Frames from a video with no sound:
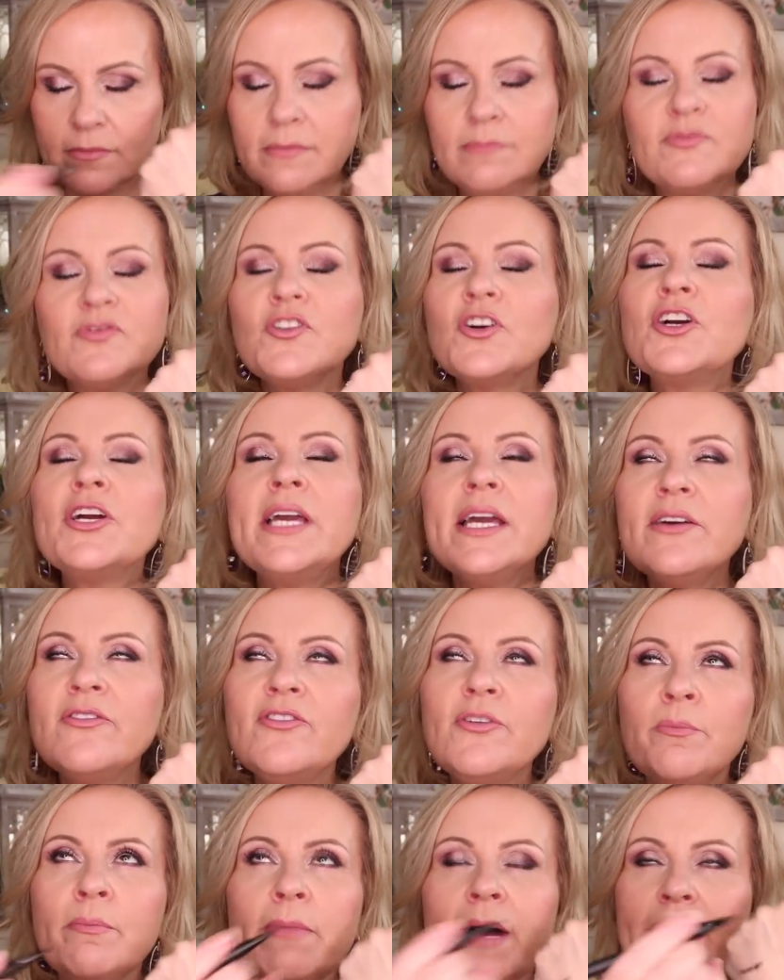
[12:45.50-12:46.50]

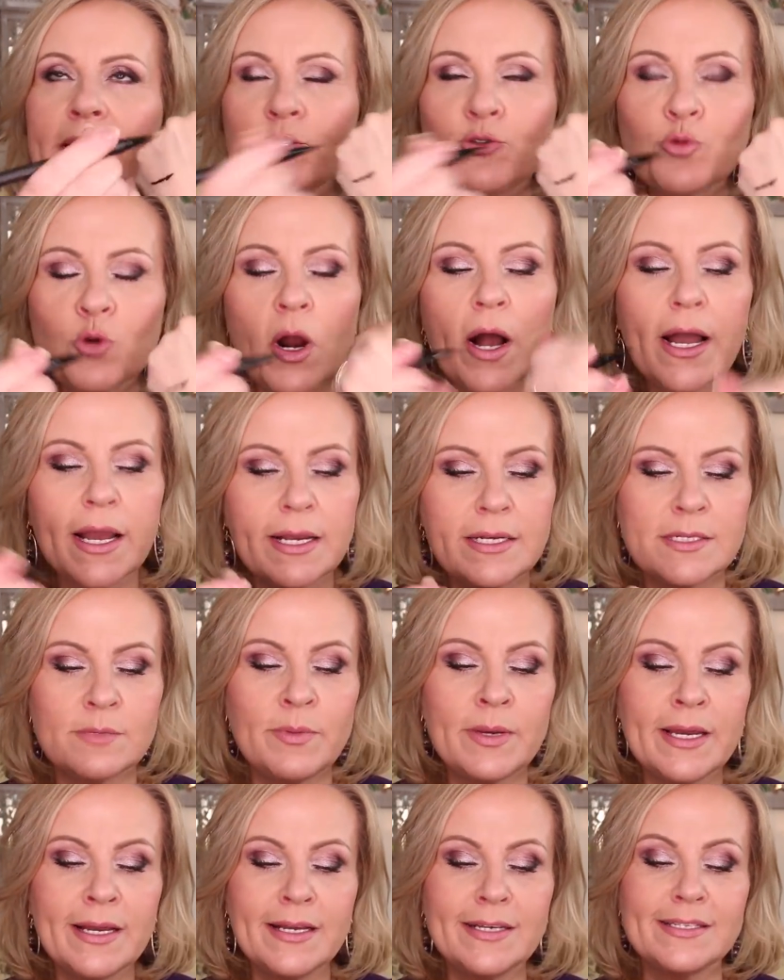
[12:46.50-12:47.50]
Forgive my drawings
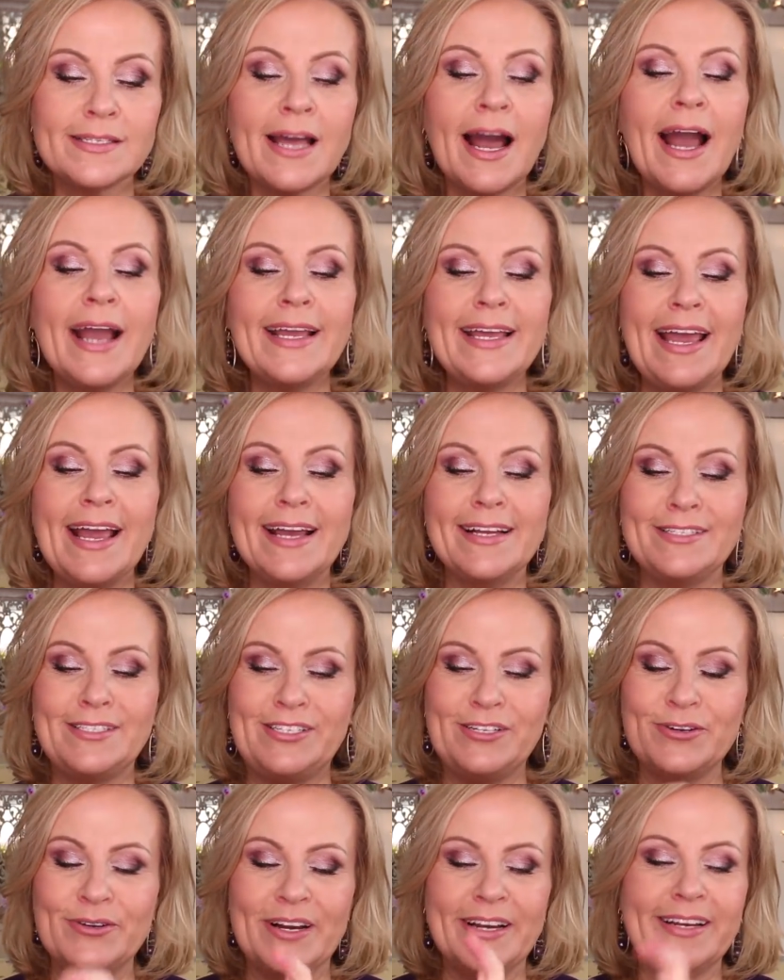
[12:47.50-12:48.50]
because I can't
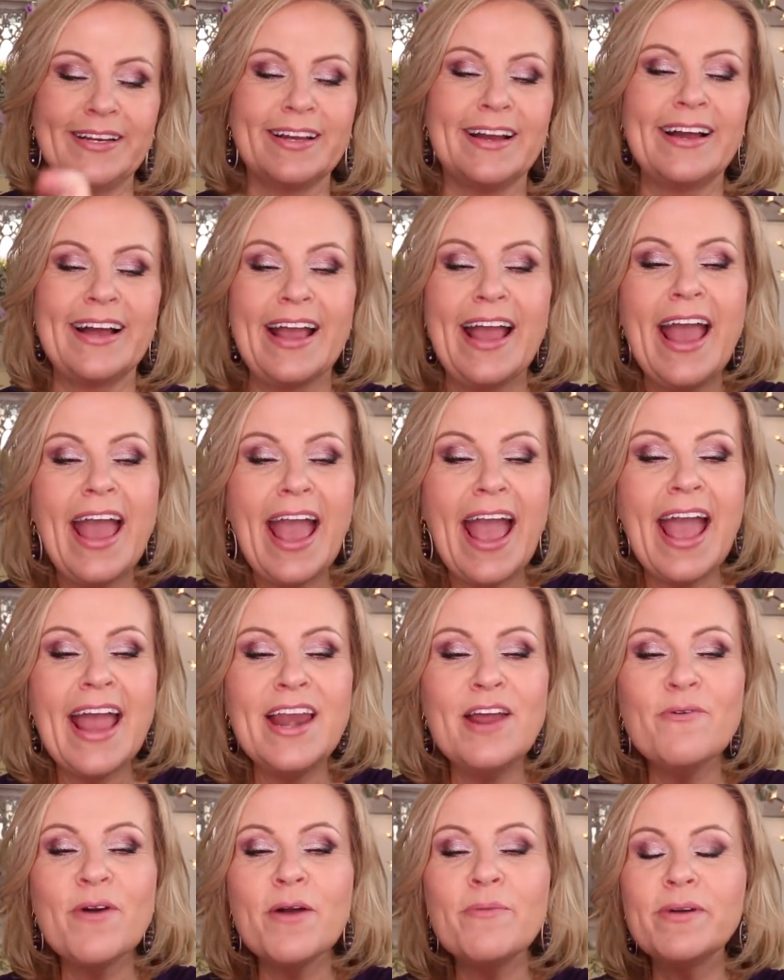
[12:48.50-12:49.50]
do it
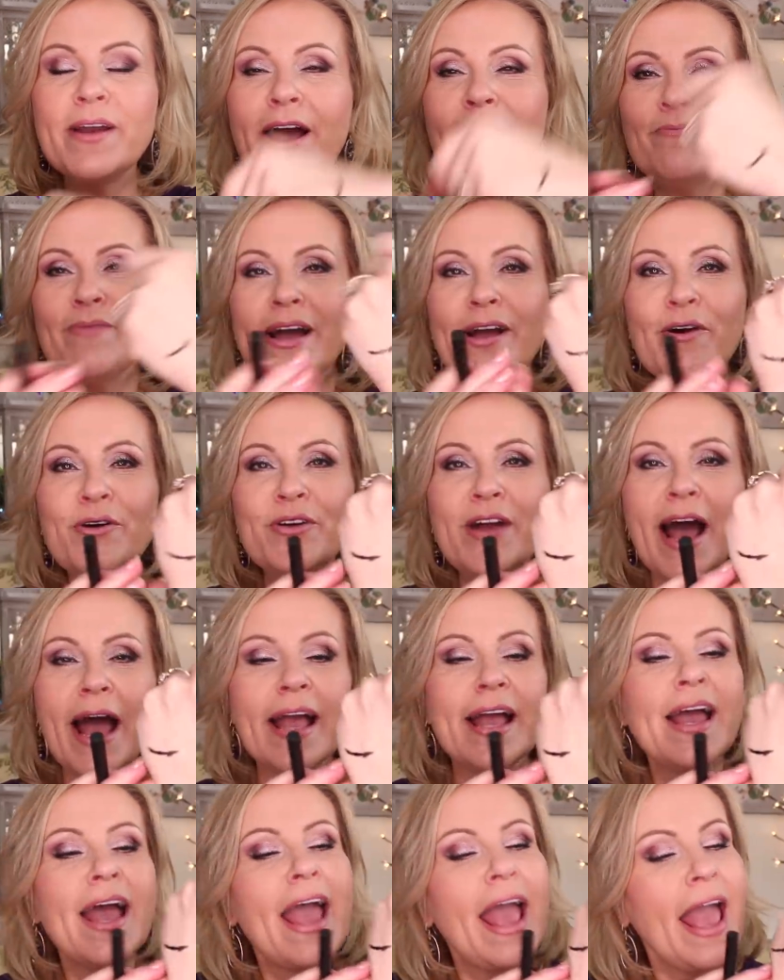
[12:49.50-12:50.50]
anywhere but on my own eye.